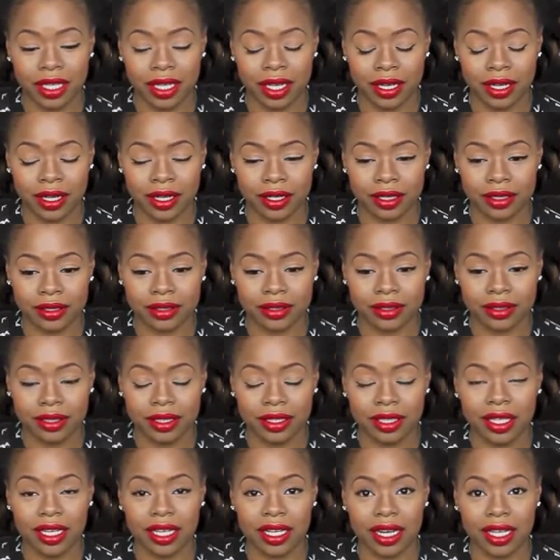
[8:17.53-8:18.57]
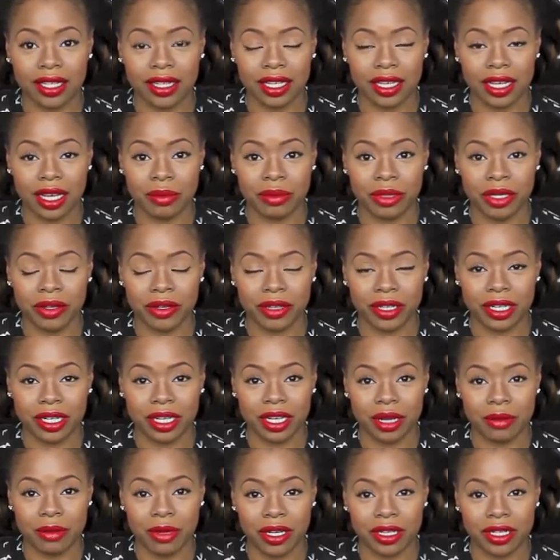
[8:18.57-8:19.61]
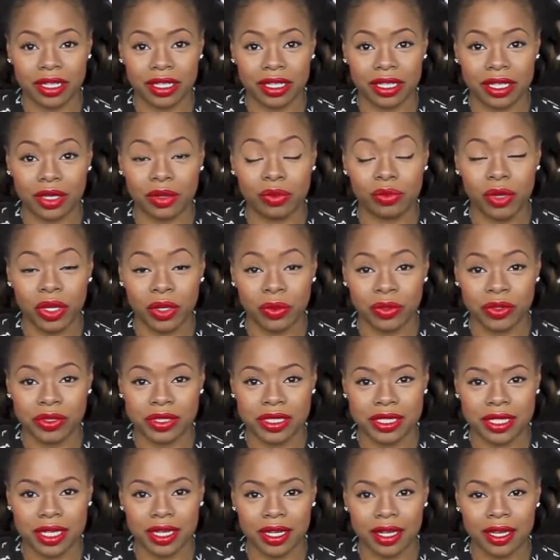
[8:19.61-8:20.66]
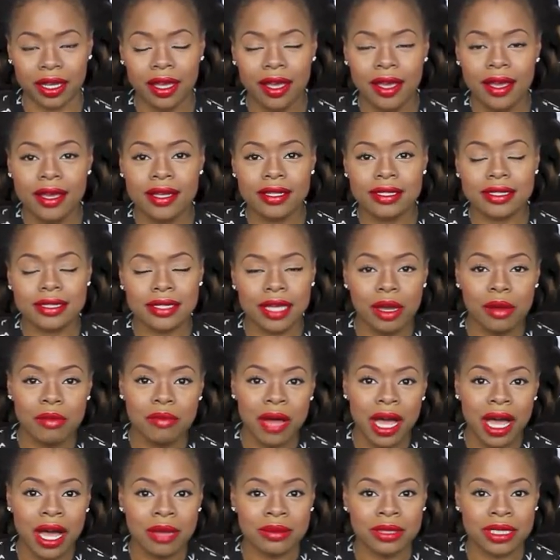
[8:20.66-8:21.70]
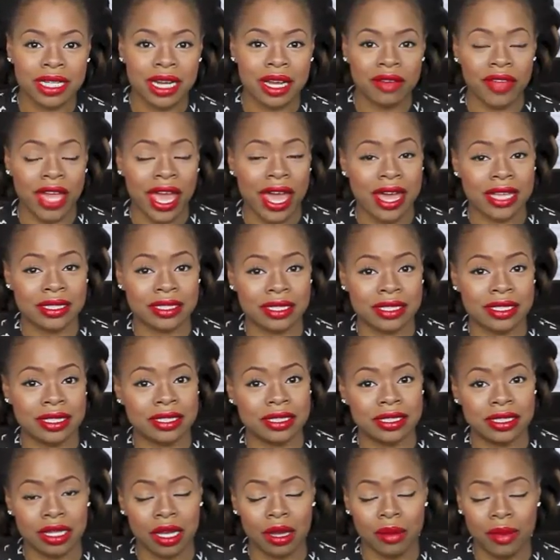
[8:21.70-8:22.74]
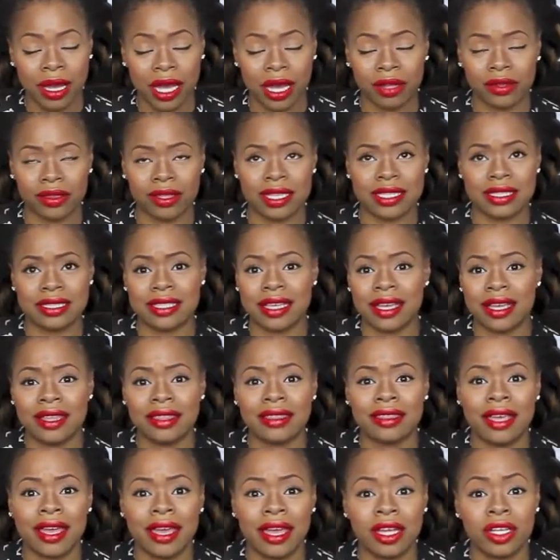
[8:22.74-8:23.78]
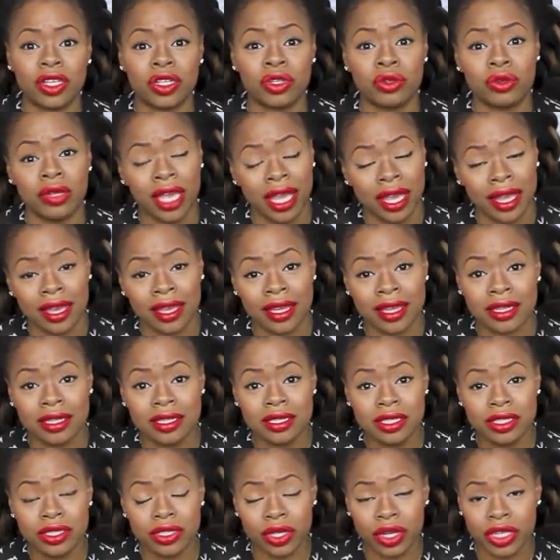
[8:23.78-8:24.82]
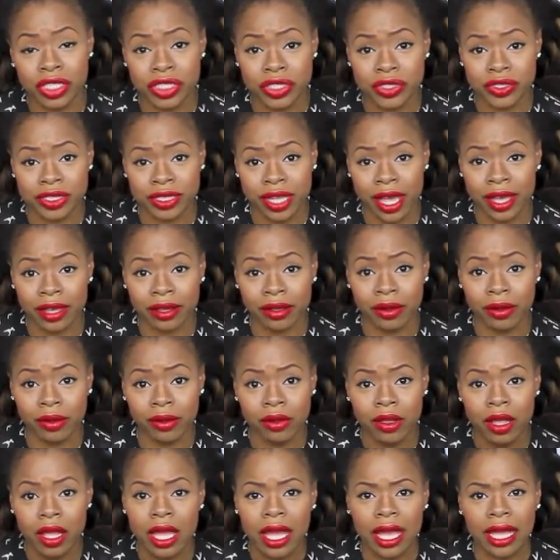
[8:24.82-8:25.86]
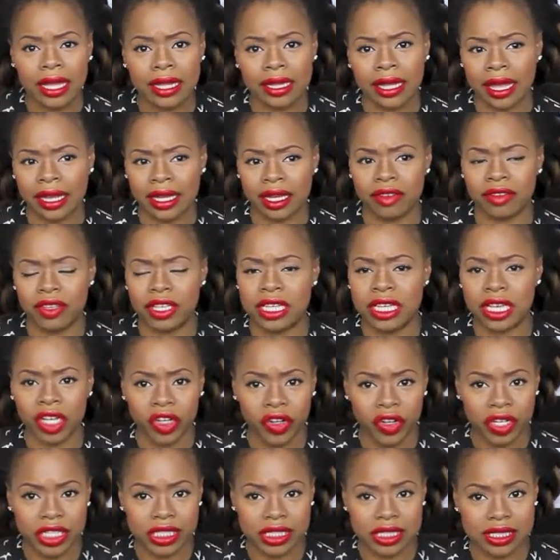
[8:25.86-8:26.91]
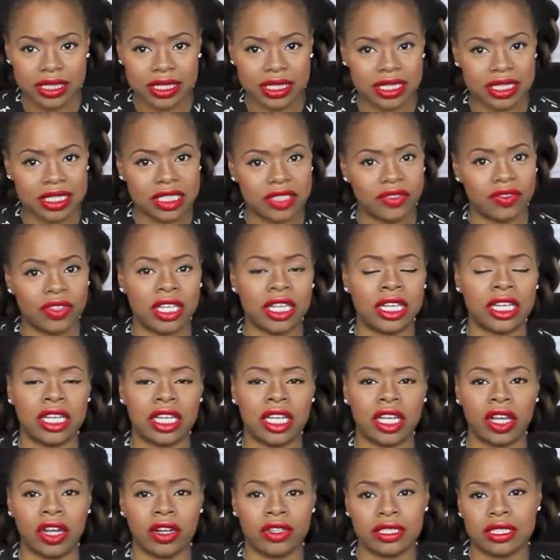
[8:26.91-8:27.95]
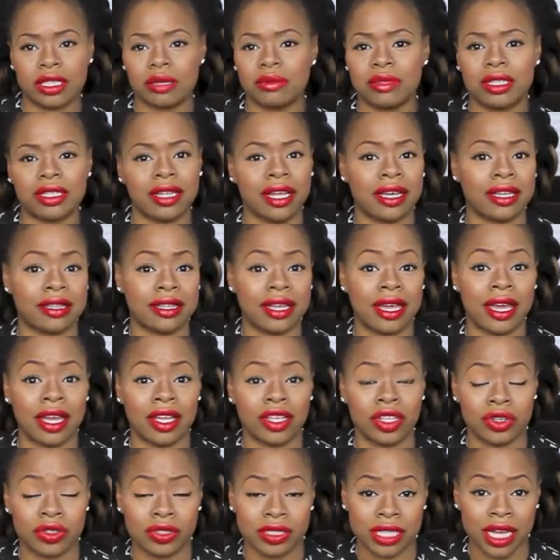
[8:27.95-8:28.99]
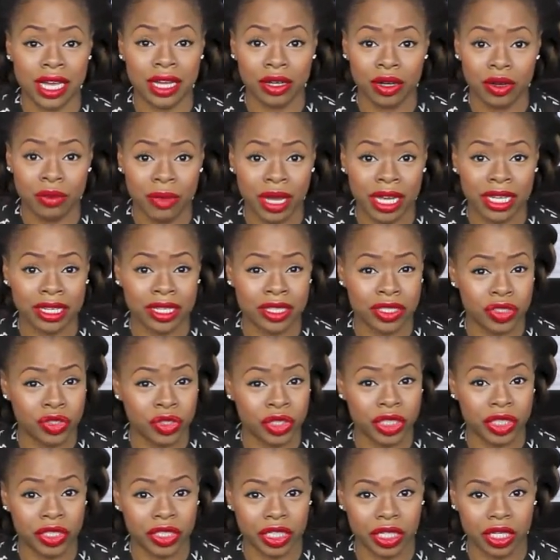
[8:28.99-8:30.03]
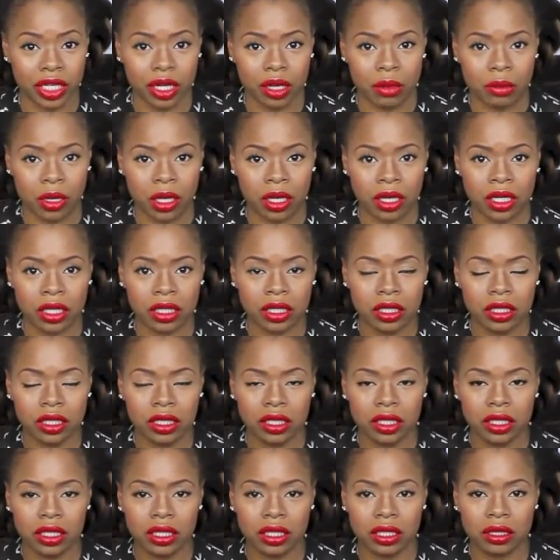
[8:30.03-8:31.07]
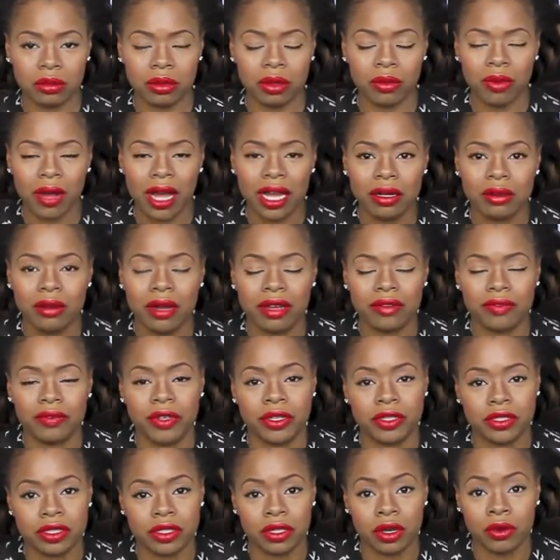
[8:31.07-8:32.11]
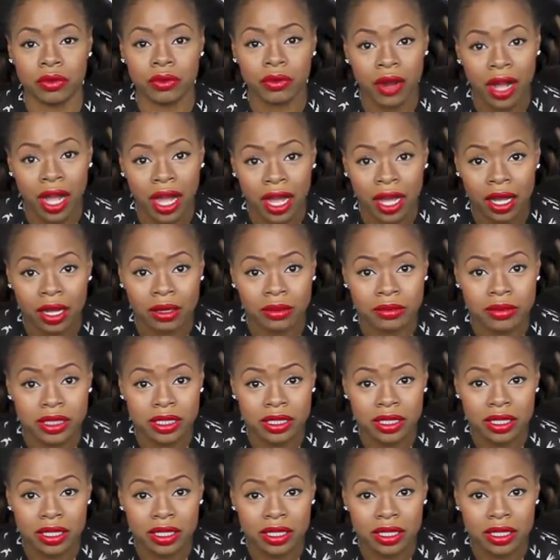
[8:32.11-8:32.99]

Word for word: Yeah, and I think I'm ready to come on again. We will see. Some moms that I've asked this about, they said that you can start your cycle, like if he increases in his feeding or something like that, your cycle might get triggered and come on. But why do I feel so robbed?